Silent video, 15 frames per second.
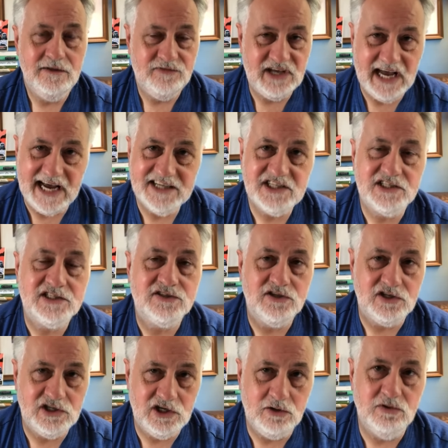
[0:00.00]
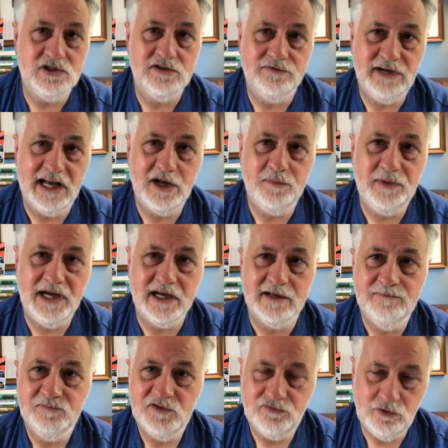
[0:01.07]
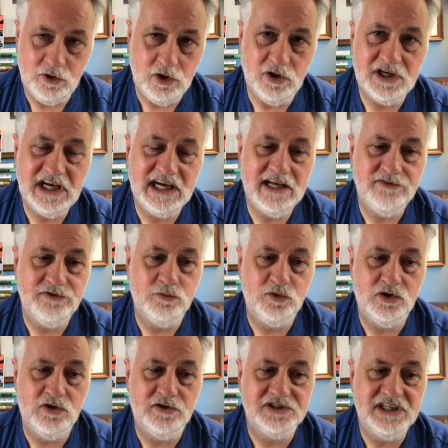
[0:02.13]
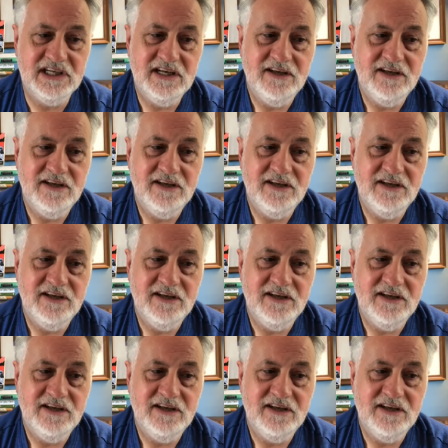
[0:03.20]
the essence that you were developing through looking at the world,